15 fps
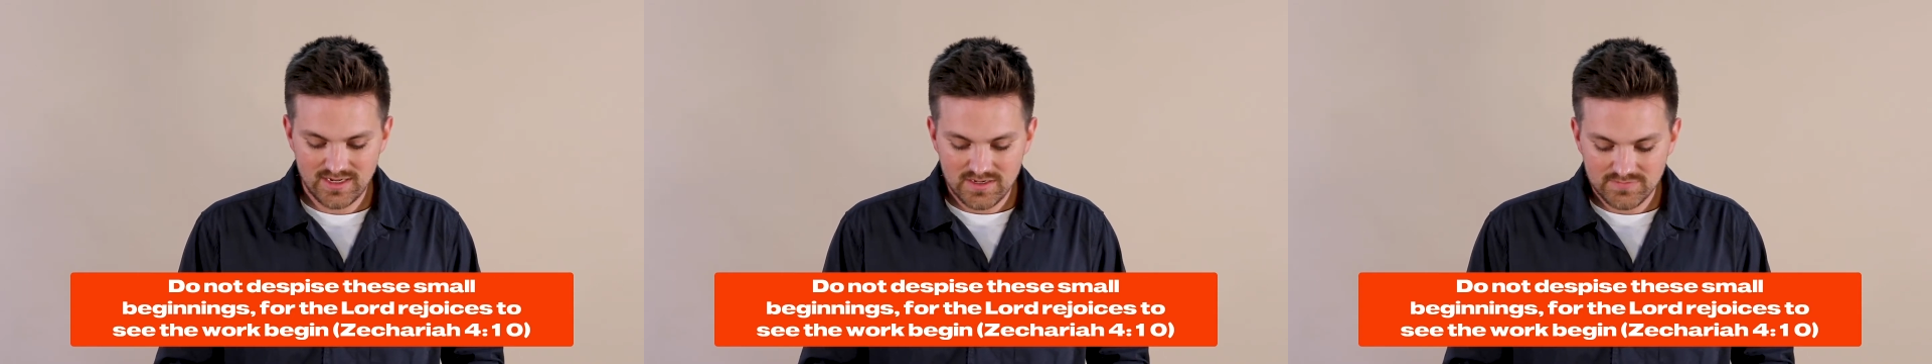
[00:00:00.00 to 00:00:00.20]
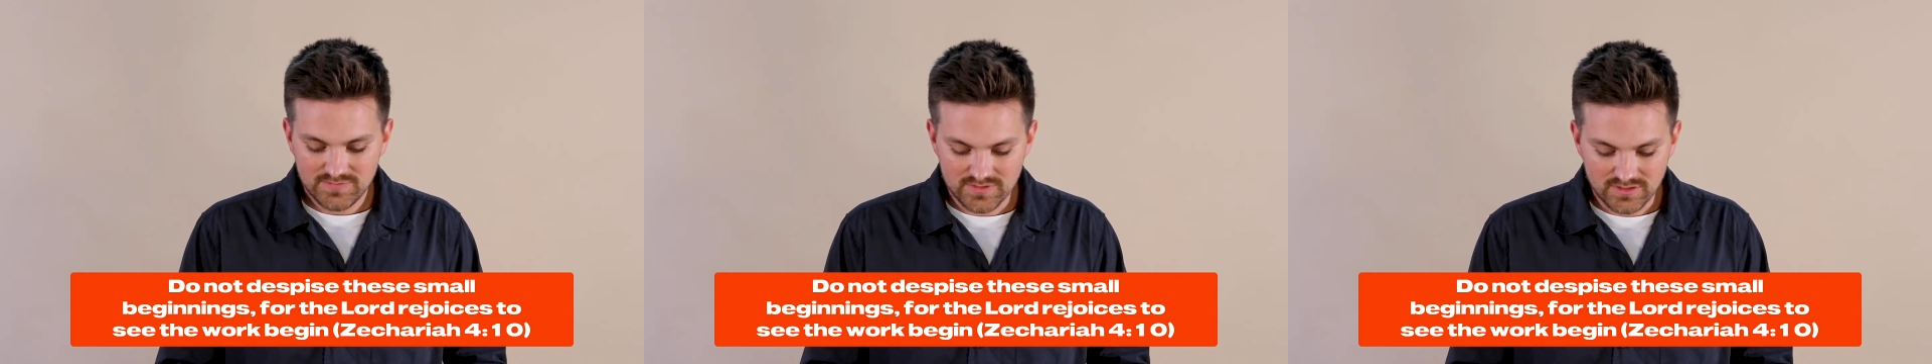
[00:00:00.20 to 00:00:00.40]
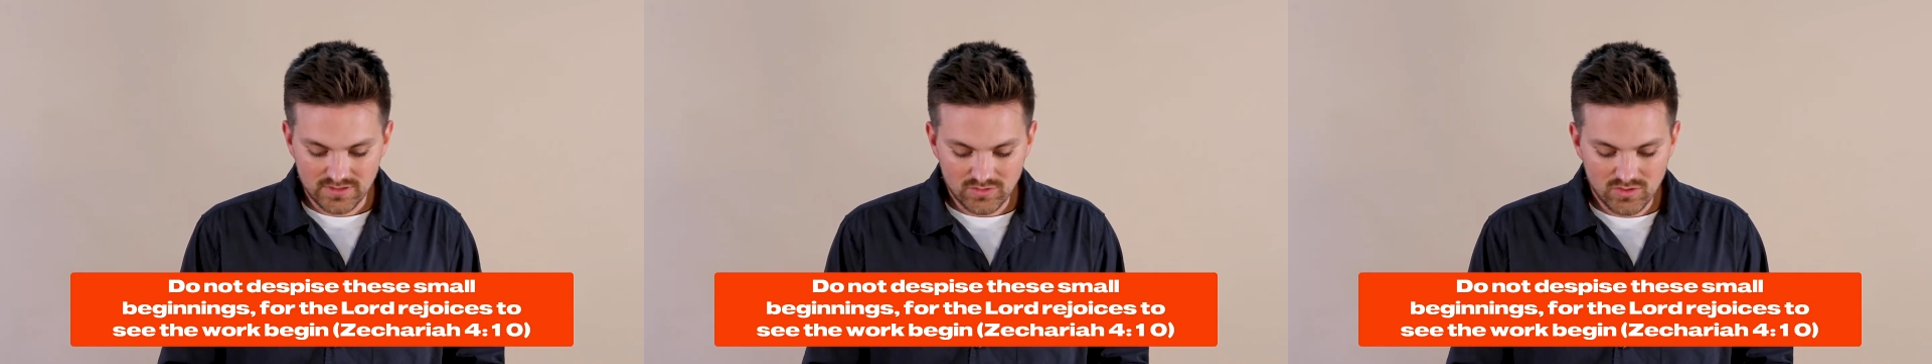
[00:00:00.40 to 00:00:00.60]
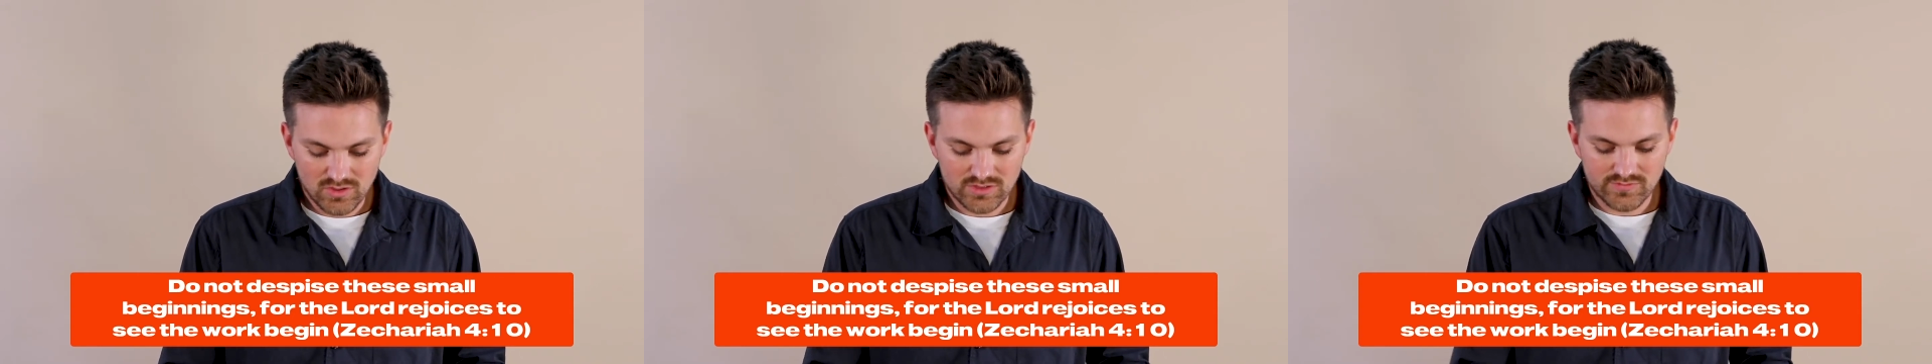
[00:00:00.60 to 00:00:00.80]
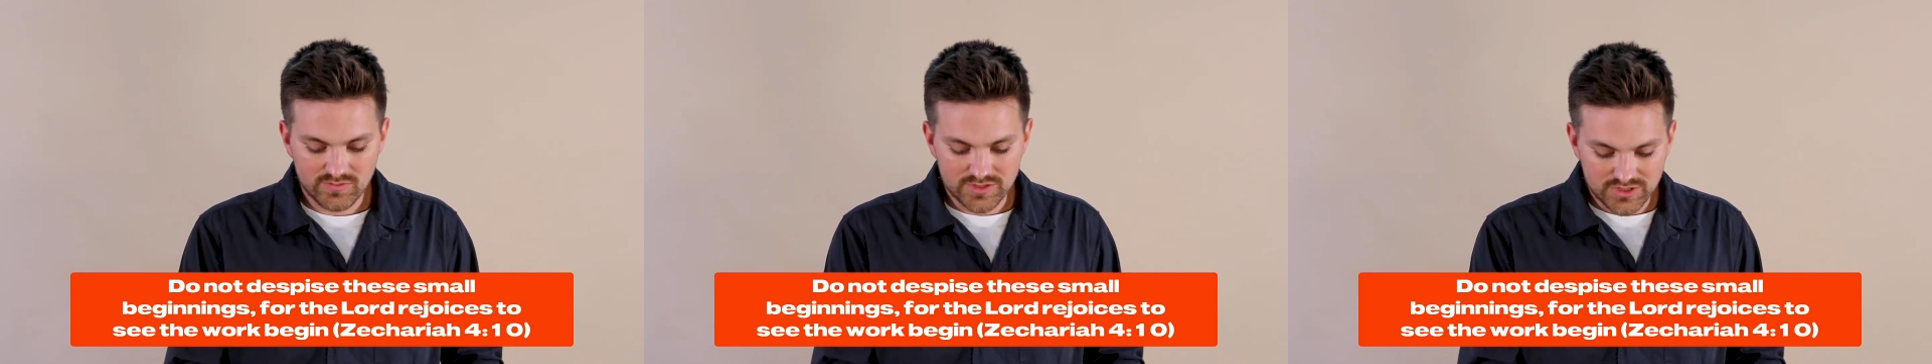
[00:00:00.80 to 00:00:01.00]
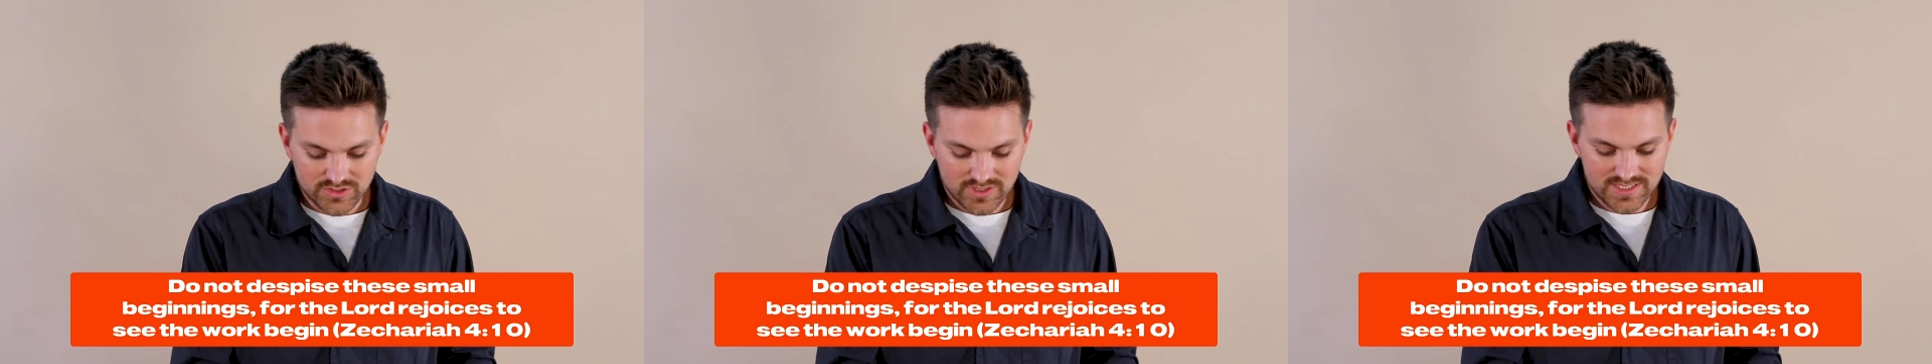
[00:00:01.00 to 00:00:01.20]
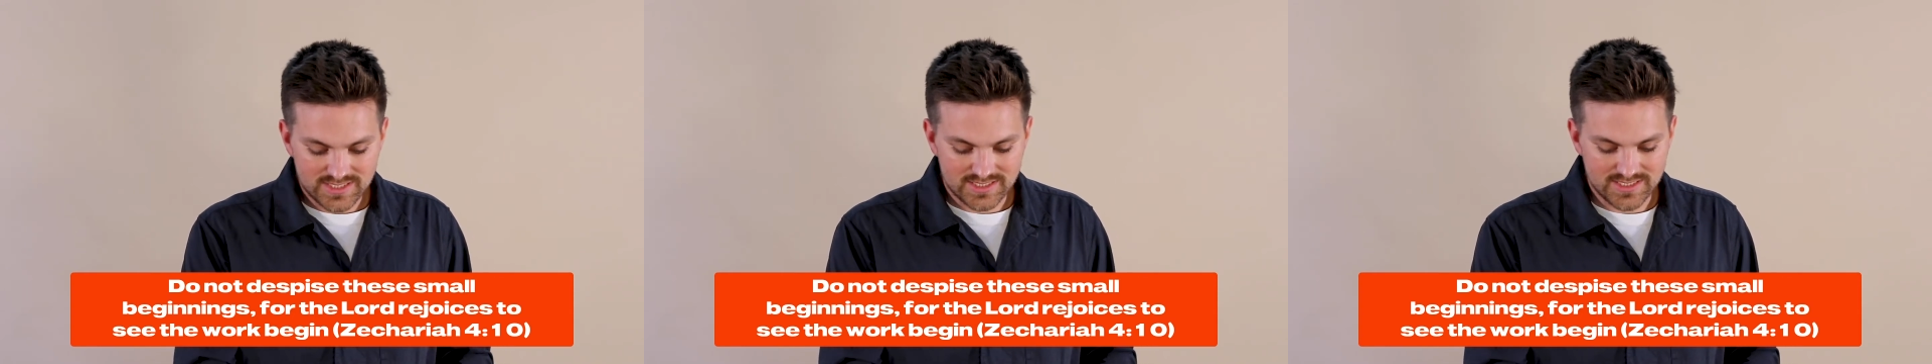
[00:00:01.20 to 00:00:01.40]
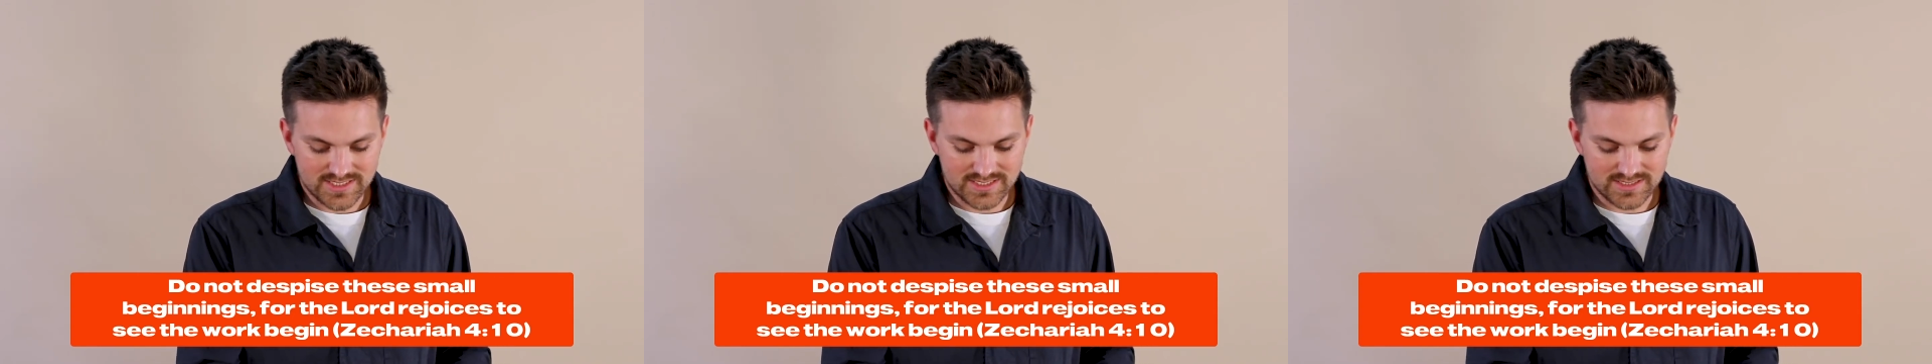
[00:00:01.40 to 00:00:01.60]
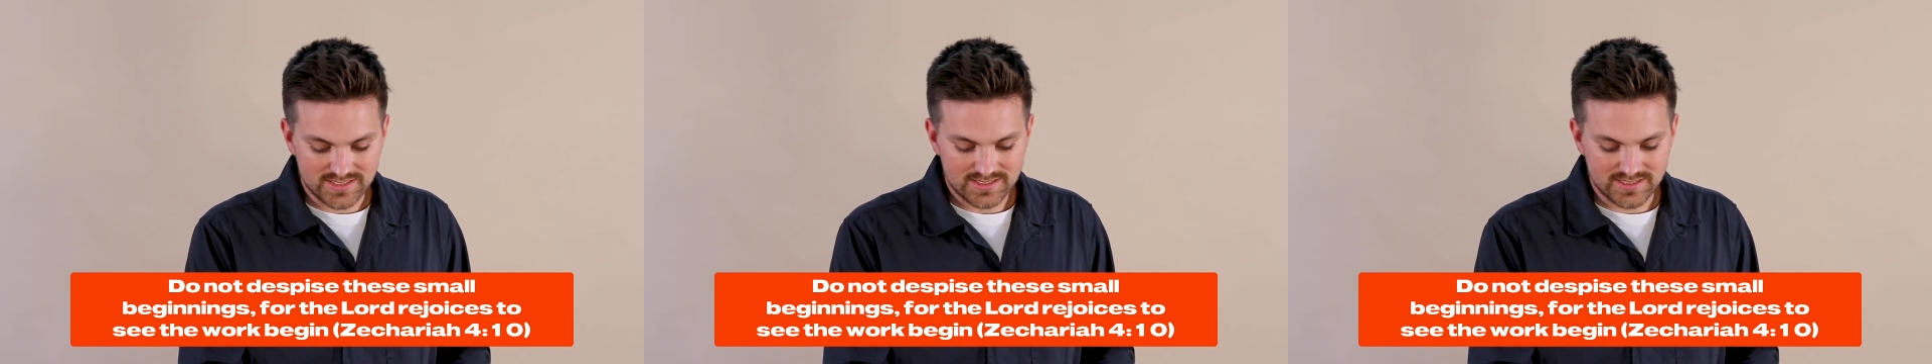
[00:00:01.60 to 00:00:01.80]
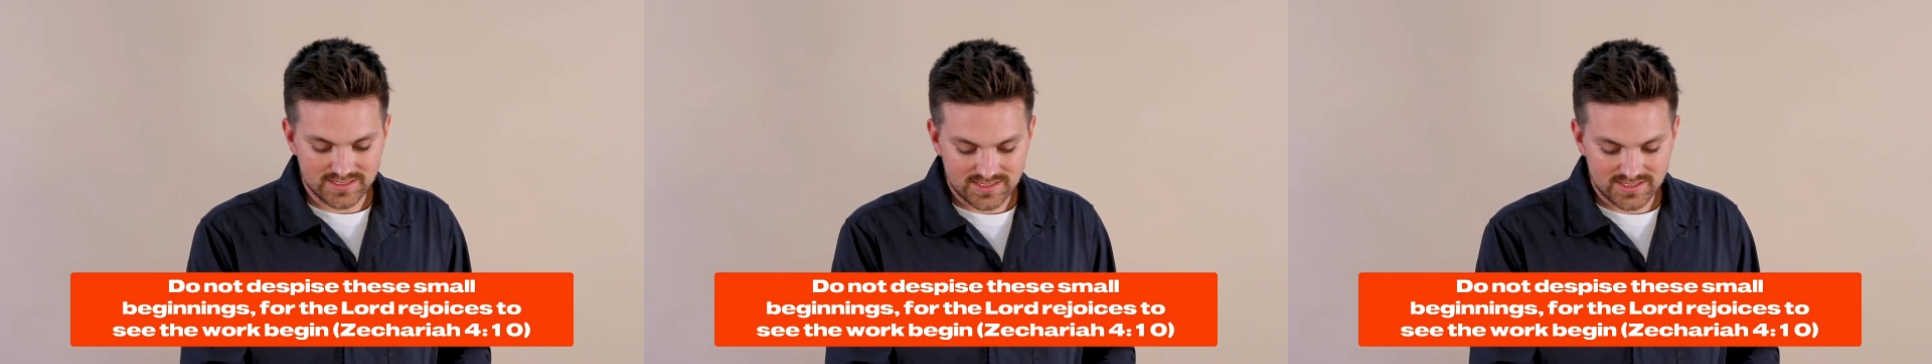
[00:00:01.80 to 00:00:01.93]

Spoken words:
for the Lord rejoices to